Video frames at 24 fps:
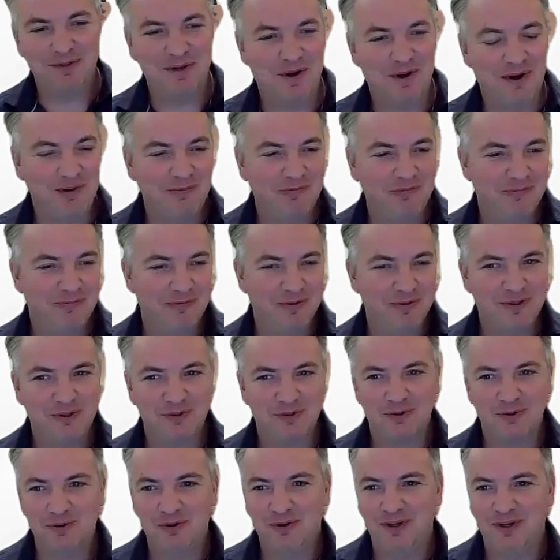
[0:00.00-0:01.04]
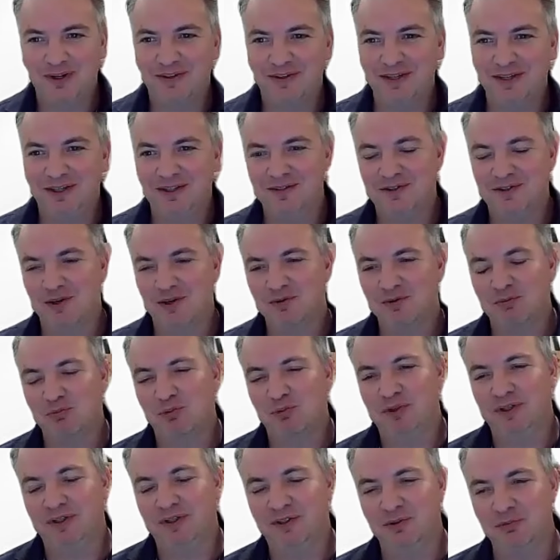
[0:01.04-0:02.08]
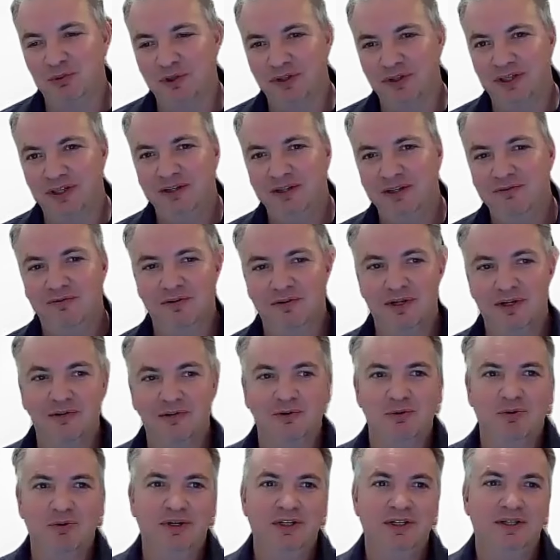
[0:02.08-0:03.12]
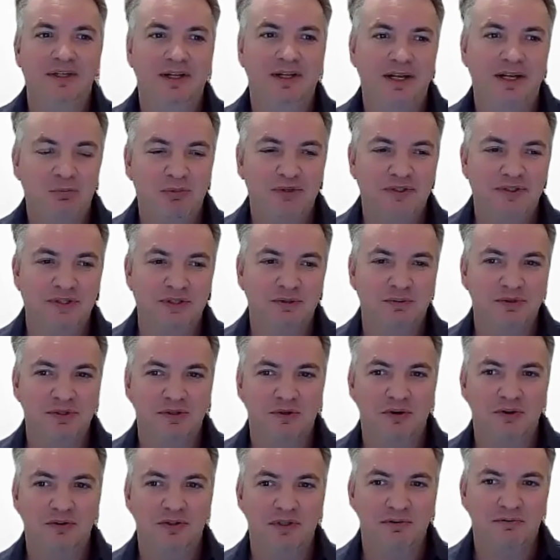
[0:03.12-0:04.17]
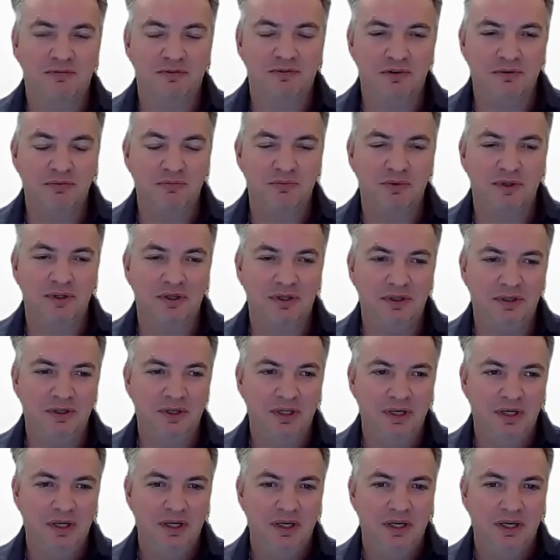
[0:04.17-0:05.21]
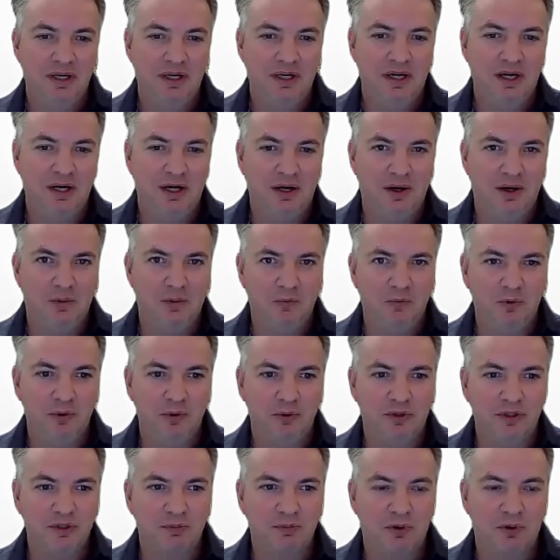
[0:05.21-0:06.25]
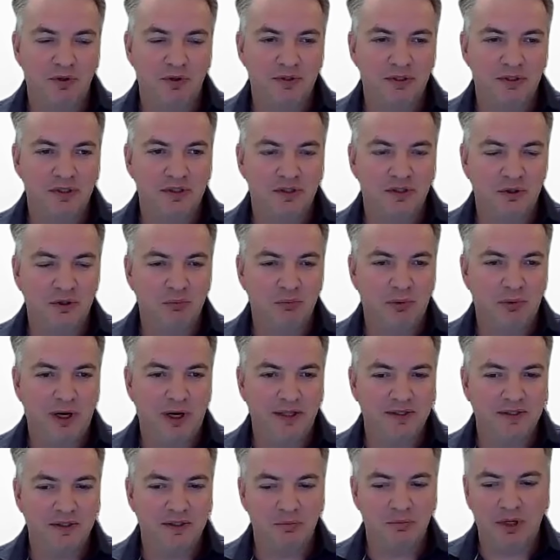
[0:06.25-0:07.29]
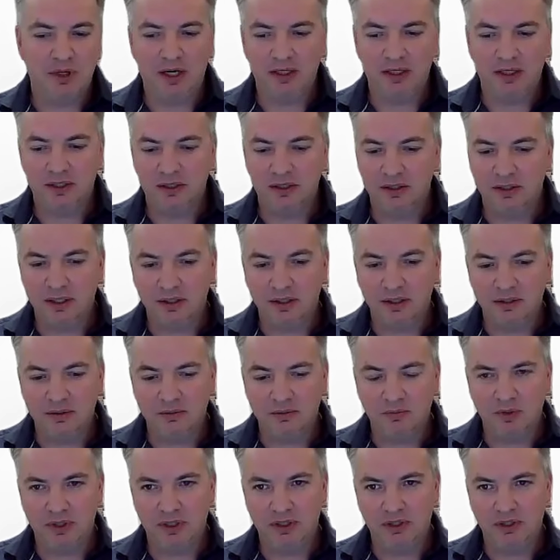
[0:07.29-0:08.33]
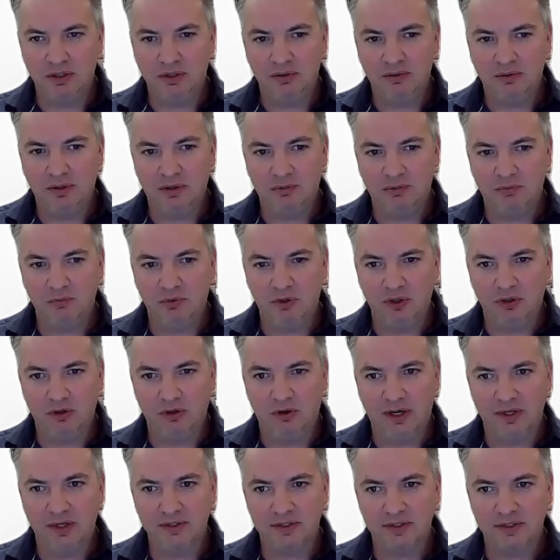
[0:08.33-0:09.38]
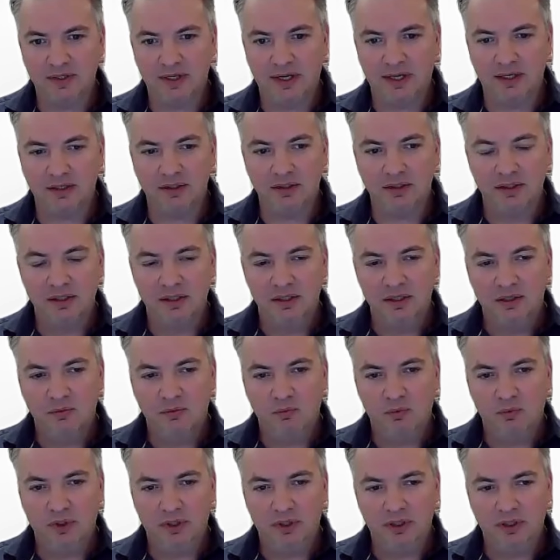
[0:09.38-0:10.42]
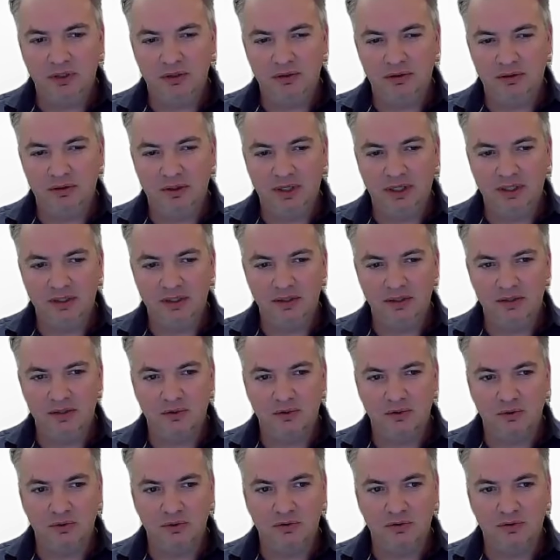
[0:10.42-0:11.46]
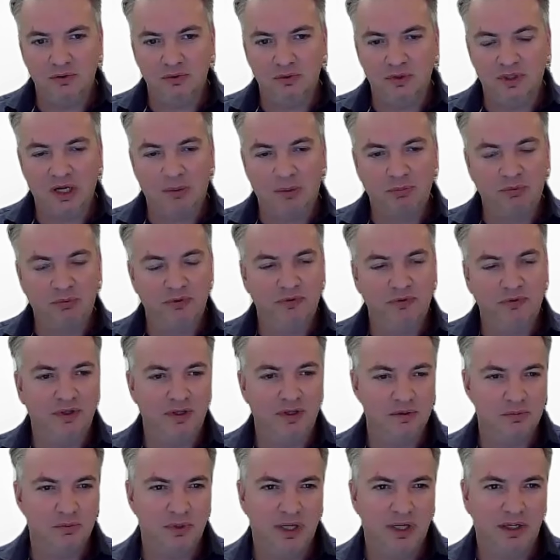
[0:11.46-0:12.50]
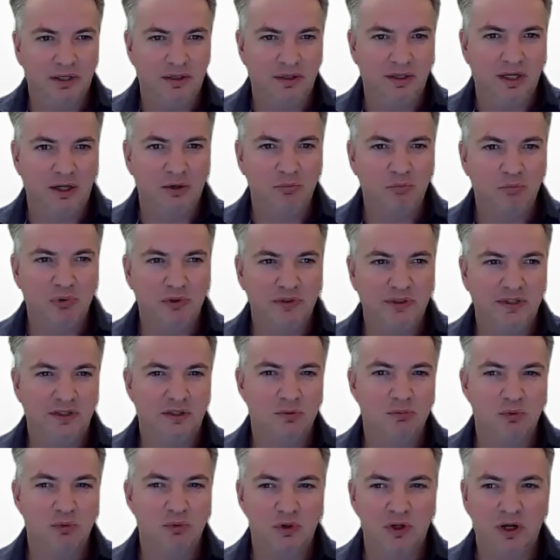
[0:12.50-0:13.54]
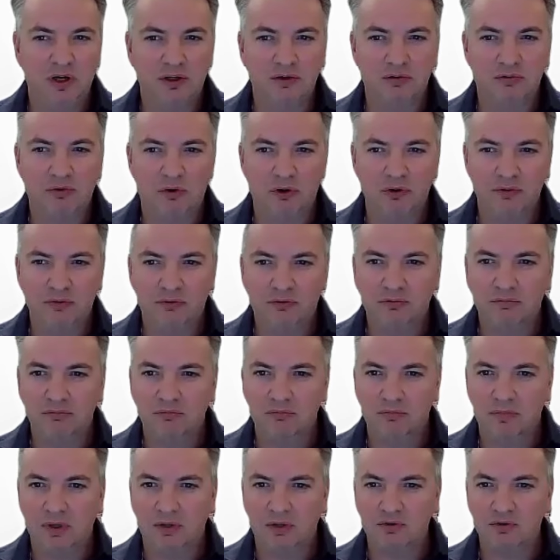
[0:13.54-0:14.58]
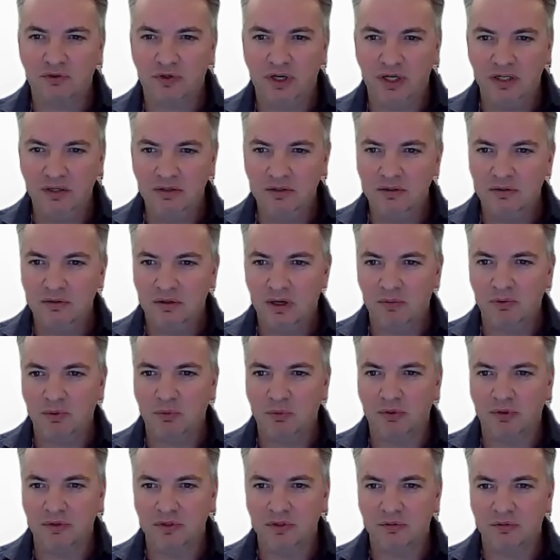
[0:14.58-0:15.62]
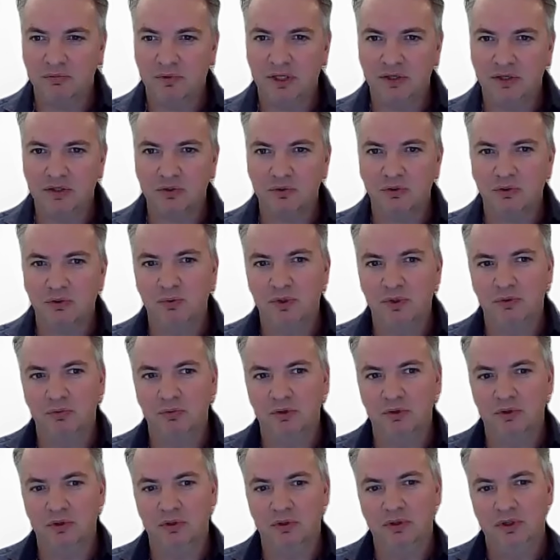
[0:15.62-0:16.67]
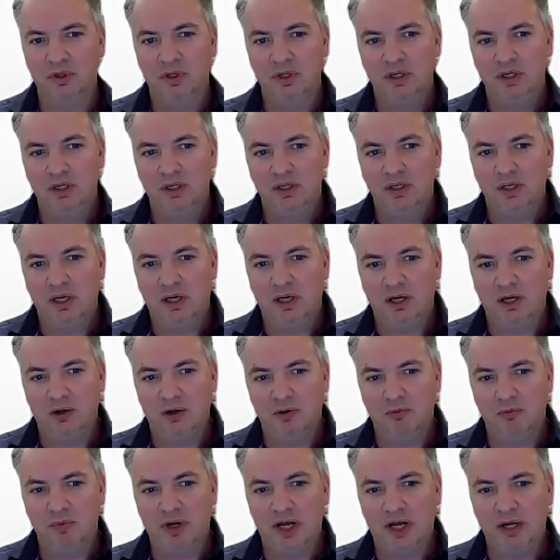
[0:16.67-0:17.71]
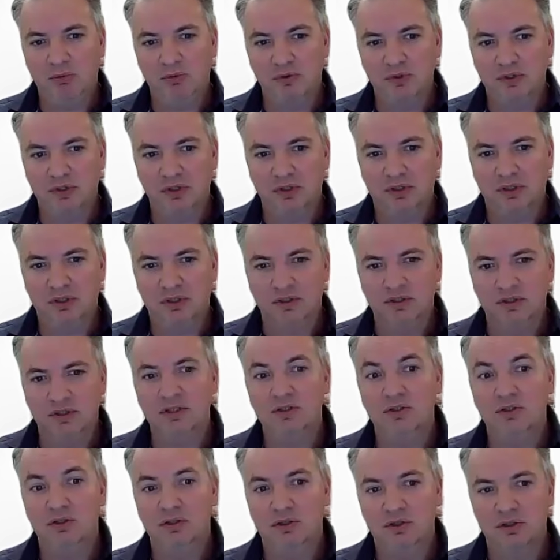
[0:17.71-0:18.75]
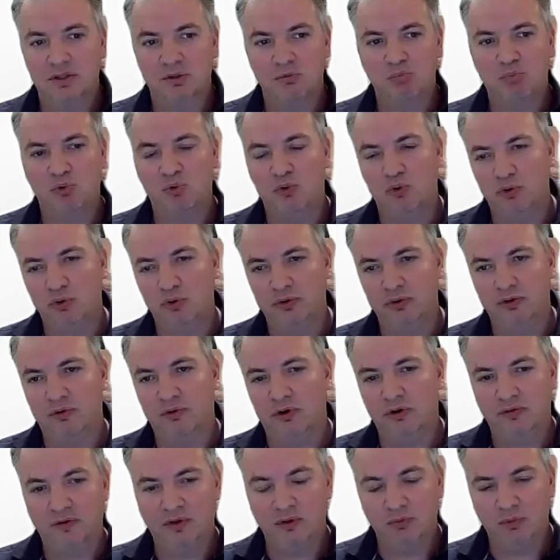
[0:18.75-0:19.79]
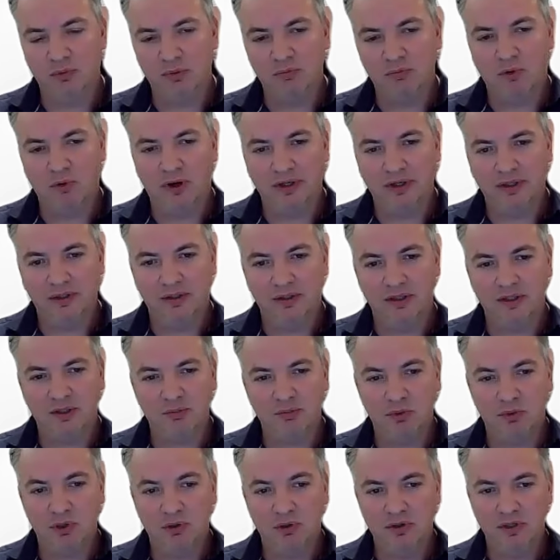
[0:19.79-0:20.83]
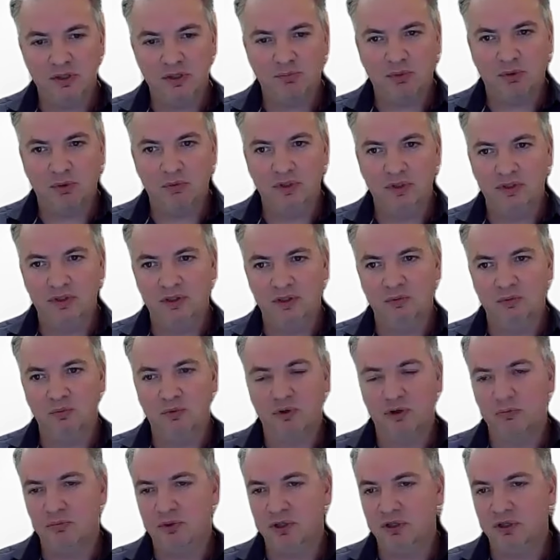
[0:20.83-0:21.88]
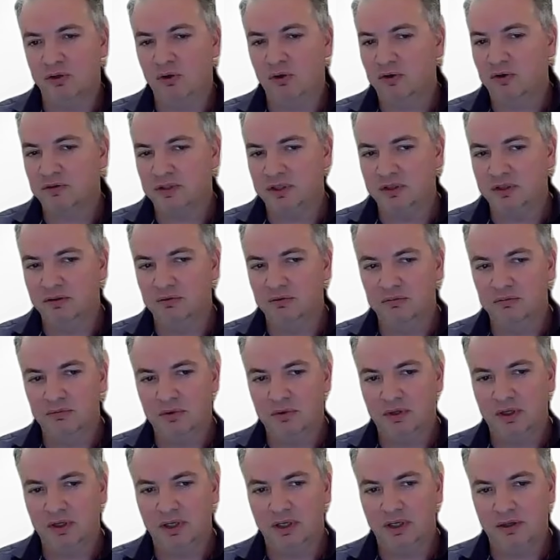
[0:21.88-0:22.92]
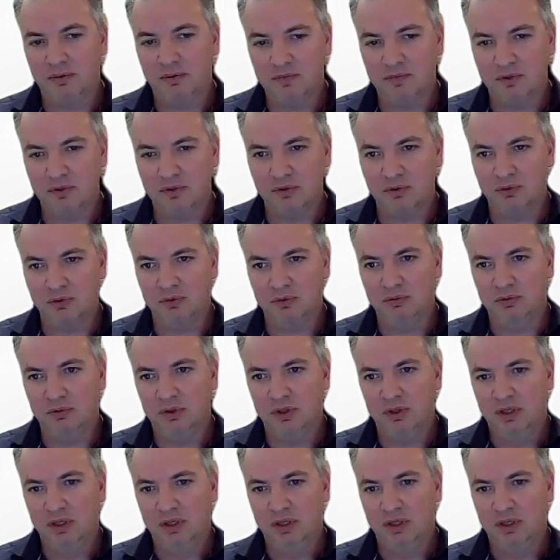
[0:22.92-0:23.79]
time for sure, I think, in terms of predictability for everyone, and our business was no different. We were exposed to certain parts of the market, and we realised that we needed to do a couple of things. We had an unpredictable kind of growth trend, and we wanted to make sure we were able to continue to support the growth that we might experience, but we didn't want to be locked in to